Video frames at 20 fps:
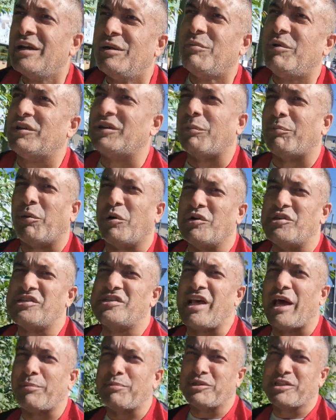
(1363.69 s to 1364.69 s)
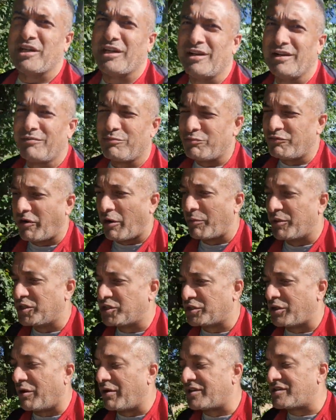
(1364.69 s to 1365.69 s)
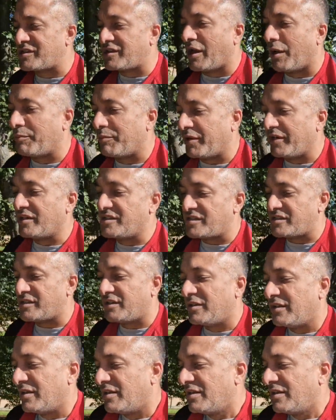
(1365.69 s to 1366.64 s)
but the perception from insurance companies.